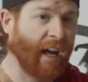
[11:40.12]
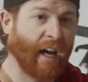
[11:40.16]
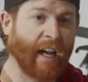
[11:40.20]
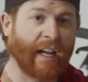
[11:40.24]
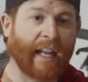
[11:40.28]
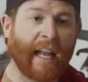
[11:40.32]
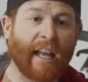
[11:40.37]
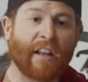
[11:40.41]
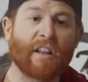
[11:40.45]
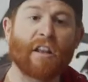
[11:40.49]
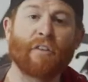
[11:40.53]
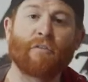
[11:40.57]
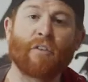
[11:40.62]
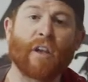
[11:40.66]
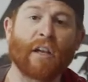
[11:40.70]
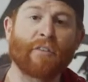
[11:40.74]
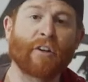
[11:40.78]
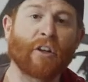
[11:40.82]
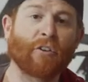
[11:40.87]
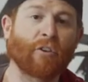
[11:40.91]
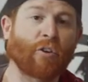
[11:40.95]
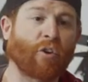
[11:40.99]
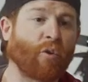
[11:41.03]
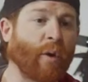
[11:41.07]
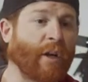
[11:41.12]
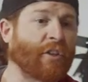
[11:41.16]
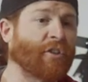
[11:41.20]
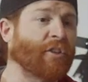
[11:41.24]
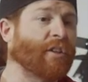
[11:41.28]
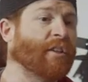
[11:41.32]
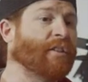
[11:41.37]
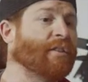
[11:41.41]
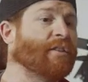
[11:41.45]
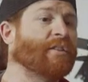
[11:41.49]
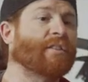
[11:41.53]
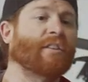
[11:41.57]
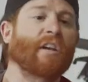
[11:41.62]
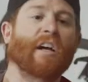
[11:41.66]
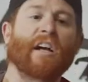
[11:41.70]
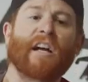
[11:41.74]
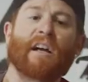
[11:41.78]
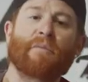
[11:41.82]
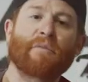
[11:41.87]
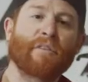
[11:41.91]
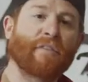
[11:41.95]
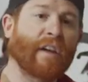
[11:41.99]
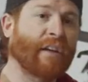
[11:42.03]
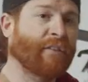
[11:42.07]
Again, if you have any other questions,
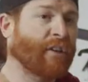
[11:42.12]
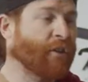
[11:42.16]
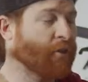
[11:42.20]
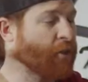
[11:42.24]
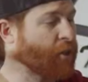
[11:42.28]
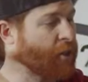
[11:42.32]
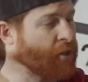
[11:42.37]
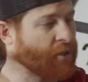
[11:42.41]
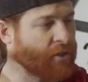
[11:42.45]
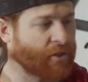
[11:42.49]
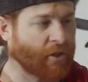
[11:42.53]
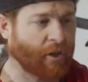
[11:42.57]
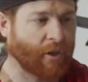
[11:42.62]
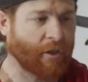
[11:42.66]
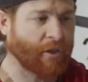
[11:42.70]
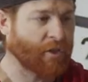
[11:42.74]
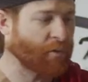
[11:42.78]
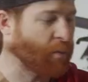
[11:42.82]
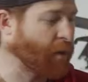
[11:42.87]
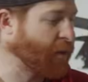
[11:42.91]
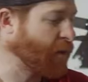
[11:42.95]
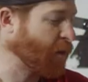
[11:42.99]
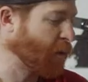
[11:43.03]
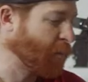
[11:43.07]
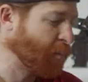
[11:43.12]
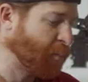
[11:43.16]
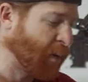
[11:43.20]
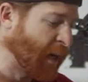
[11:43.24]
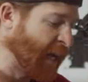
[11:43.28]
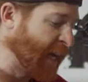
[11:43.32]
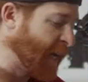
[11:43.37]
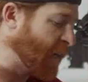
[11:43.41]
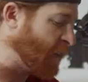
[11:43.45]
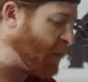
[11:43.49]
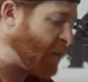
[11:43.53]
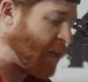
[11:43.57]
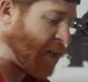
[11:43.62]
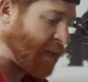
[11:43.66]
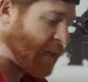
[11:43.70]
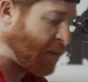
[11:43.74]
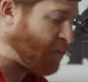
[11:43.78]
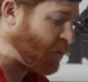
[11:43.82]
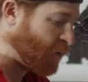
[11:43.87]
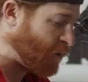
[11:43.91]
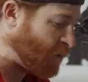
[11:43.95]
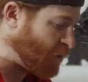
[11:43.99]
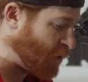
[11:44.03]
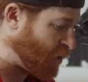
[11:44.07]
uh, if you have any other concerns with your bike, not
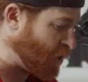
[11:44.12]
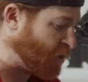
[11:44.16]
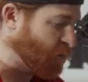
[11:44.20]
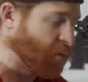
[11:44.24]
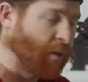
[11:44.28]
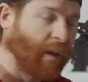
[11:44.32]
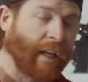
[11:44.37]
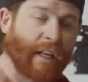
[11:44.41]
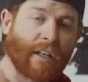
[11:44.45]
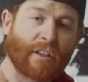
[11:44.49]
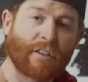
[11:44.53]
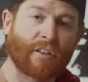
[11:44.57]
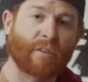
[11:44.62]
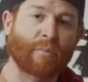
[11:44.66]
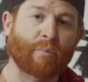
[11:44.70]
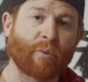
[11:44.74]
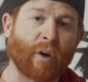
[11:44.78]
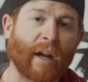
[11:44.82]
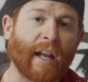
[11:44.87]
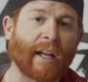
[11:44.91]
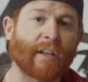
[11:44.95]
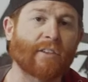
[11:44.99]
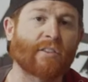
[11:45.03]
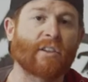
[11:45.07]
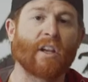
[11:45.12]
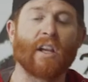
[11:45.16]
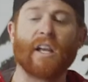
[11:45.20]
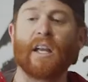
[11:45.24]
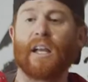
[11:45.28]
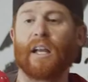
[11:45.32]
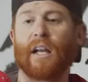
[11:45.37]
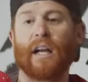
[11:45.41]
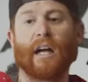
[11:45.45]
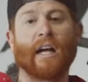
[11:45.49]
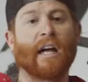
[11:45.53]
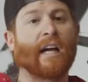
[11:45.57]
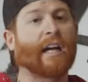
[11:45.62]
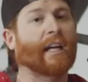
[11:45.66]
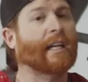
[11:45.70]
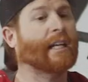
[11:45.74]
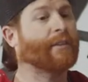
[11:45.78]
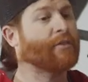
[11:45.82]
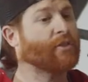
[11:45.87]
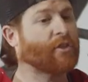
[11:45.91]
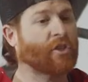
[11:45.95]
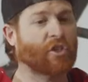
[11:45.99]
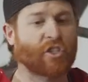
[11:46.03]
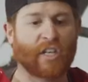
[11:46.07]
even just related to the brakes, uh,
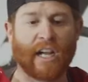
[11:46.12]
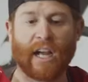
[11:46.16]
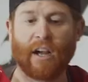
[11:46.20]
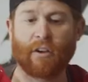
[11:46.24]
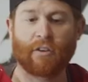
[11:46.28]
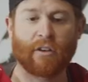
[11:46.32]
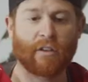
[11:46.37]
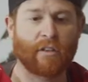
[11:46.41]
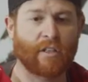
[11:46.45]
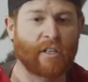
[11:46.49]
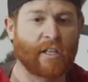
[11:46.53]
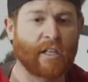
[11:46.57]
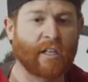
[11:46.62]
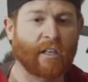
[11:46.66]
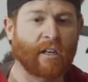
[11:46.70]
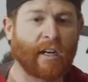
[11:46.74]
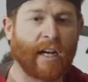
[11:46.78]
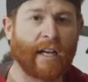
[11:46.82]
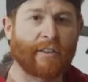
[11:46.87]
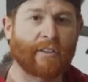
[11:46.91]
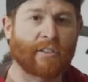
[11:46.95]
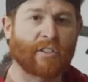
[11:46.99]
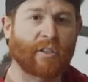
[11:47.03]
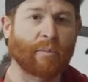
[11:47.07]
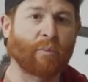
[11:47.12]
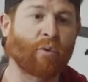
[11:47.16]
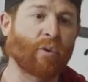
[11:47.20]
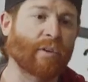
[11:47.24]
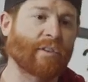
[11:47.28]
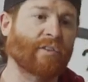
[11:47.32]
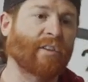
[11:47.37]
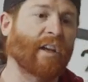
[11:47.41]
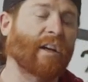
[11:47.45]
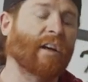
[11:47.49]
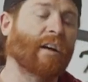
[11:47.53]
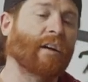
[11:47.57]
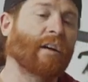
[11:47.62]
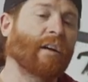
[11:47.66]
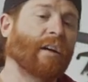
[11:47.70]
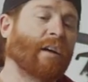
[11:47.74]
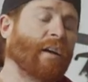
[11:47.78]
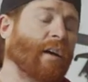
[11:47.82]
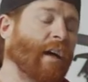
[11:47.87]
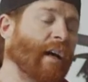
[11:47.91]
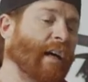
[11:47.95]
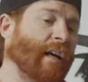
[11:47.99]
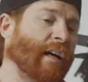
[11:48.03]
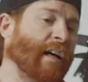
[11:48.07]
give us a shout here at the support center.
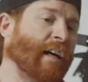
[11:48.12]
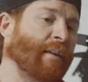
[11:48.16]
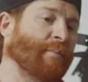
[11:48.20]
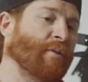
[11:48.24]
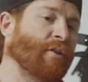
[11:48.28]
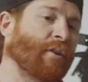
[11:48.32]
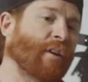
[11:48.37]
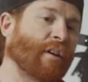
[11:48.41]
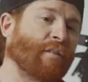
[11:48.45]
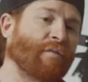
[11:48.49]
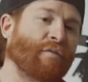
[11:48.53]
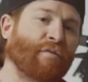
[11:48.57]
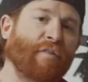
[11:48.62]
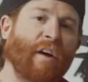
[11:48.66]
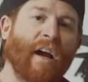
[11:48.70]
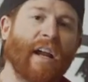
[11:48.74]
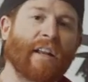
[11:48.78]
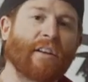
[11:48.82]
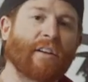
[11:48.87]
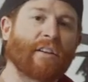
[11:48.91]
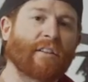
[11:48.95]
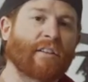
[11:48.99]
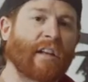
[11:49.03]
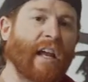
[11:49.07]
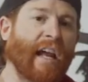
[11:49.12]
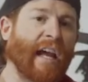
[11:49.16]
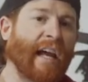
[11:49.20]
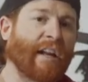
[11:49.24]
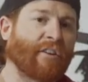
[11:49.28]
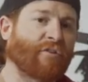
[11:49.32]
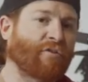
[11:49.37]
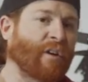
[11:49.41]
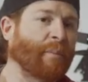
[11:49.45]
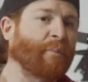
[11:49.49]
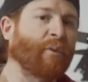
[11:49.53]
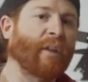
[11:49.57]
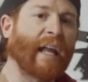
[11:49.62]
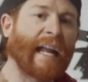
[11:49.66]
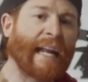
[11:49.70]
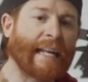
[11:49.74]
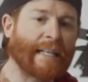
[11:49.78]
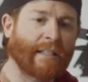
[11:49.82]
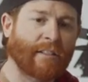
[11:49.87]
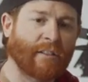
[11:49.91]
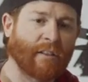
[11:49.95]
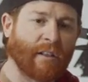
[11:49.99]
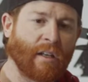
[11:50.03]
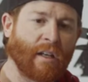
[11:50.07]
Um, you can find us at
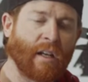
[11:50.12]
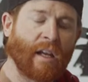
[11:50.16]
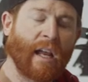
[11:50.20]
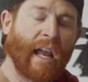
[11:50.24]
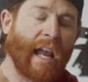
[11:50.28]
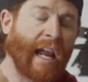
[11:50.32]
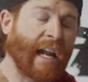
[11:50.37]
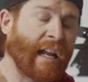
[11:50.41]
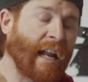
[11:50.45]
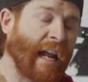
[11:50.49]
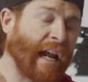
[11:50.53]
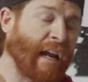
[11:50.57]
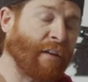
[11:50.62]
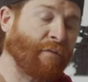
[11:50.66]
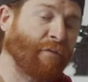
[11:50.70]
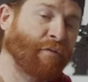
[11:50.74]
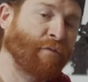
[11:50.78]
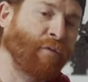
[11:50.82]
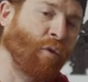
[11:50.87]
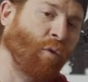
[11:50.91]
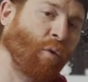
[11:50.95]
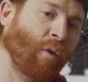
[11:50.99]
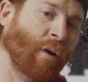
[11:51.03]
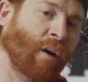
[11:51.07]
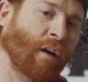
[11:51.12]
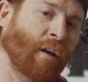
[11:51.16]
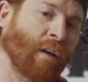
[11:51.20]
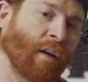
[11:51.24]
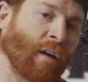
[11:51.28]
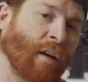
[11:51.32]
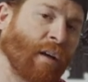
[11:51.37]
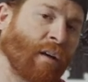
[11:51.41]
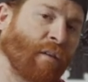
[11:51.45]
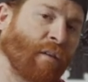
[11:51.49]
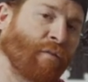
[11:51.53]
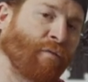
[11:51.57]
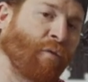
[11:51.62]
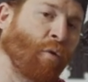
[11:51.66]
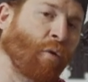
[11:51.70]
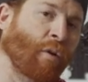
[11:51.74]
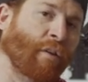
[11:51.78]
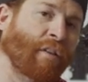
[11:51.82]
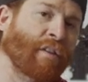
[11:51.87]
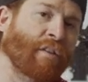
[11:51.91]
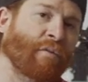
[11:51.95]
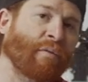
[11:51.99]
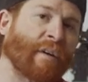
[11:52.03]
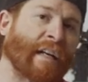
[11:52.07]
888 884
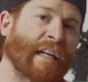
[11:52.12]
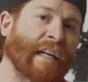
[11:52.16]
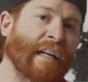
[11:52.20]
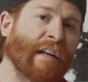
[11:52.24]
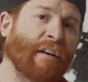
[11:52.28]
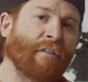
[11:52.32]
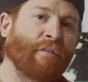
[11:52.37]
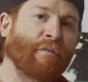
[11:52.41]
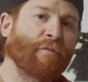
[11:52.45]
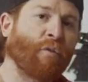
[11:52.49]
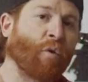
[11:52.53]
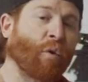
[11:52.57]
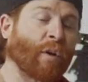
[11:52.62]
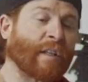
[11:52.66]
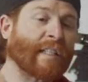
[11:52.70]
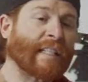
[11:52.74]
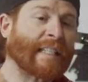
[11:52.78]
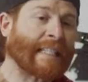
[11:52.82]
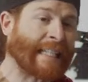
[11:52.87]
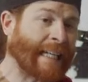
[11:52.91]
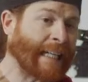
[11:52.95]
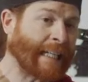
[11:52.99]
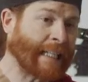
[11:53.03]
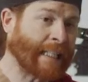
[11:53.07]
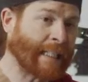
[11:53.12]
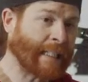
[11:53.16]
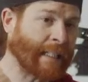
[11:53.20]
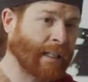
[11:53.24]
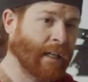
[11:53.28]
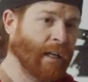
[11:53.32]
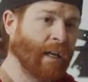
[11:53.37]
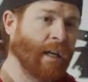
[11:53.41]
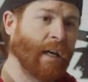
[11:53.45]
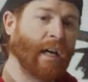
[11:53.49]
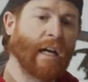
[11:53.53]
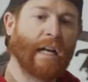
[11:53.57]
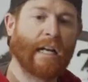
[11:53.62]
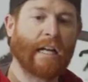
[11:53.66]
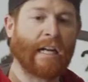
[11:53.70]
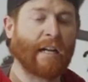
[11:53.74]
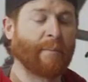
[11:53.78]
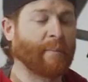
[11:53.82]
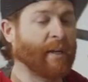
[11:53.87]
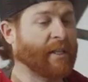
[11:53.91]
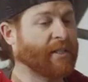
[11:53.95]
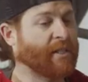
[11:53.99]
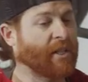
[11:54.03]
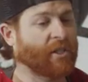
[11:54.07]
4346.
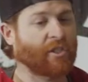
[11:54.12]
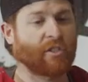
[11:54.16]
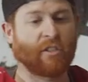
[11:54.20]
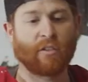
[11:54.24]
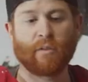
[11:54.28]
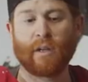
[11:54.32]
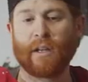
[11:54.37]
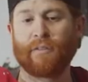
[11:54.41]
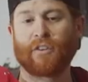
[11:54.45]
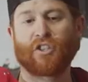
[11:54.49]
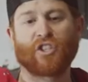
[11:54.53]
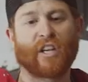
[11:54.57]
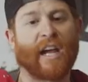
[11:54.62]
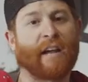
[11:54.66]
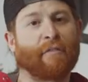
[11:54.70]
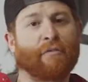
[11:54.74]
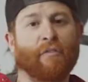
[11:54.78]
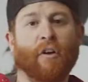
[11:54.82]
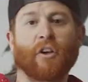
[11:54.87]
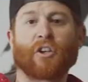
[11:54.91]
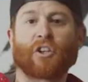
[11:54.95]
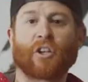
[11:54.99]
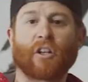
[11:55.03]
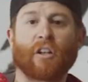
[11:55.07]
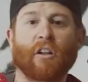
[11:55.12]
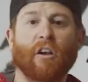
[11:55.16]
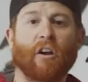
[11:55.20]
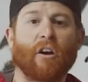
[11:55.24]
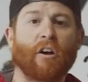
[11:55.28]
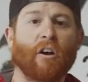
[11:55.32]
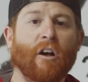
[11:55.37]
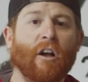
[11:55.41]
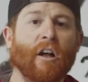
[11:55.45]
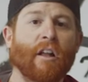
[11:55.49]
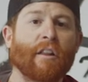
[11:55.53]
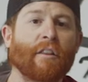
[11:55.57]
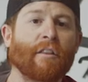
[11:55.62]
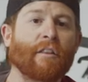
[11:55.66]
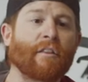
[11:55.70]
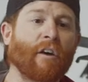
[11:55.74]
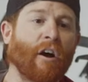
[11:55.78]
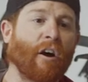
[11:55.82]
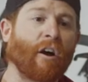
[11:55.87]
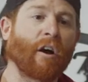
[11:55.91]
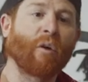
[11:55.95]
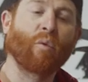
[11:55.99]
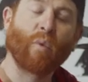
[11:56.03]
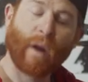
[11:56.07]
Um, additionally, we have a chat function on
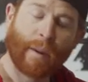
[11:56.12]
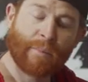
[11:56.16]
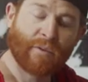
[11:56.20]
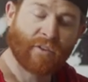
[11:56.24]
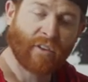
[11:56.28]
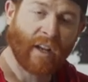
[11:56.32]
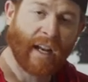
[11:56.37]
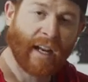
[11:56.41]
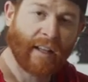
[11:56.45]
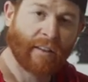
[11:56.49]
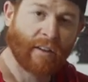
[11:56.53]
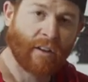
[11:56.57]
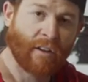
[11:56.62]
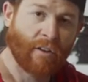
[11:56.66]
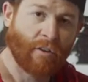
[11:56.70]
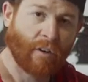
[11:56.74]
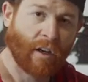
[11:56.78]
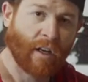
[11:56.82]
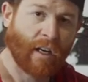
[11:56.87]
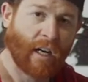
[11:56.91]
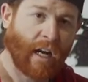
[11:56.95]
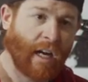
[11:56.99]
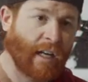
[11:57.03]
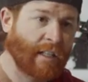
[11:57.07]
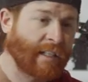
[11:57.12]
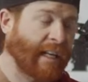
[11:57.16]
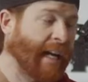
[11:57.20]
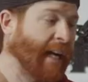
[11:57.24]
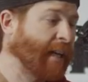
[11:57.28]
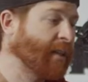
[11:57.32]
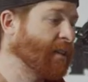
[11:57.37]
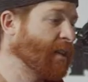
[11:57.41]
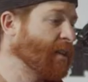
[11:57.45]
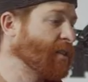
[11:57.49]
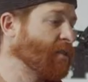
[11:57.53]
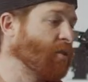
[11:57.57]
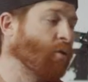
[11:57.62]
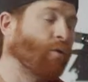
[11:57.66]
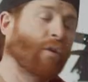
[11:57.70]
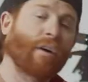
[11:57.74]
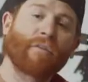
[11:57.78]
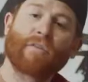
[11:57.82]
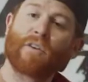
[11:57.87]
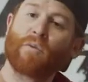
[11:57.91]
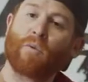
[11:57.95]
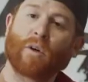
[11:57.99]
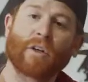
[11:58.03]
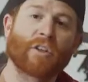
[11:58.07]
our website that you can contact us, or
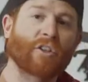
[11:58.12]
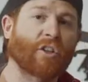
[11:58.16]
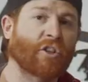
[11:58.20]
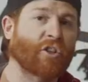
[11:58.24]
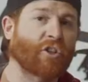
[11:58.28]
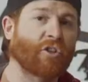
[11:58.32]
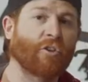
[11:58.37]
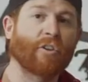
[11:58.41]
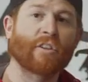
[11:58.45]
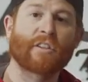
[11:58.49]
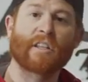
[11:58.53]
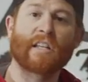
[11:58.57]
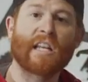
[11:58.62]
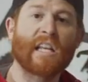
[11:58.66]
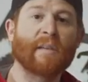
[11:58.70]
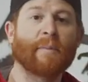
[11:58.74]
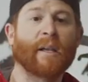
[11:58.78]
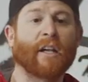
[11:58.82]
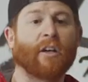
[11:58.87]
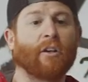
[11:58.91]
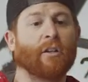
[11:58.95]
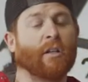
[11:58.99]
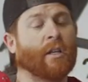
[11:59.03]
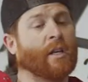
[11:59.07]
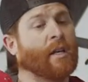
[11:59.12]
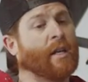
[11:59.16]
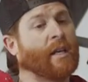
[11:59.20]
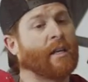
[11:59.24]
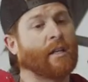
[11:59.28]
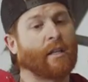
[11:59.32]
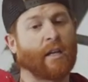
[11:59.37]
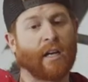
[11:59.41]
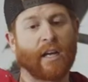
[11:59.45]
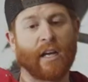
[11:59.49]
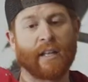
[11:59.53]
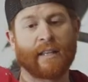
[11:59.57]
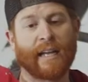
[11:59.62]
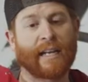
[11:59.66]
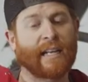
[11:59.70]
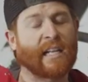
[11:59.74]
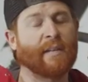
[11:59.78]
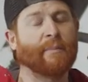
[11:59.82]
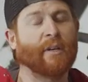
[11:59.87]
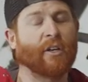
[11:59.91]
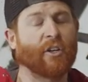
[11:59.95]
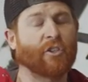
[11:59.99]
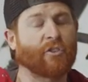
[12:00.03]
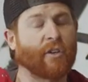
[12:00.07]
if you want to just shoot us an email, uh, that
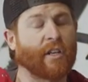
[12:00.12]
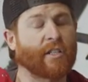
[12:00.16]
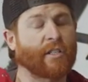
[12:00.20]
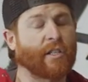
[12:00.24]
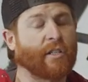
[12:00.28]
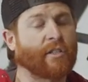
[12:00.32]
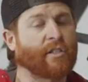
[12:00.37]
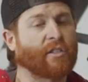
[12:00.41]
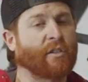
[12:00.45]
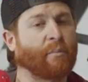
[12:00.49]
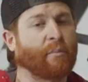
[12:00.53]
email address is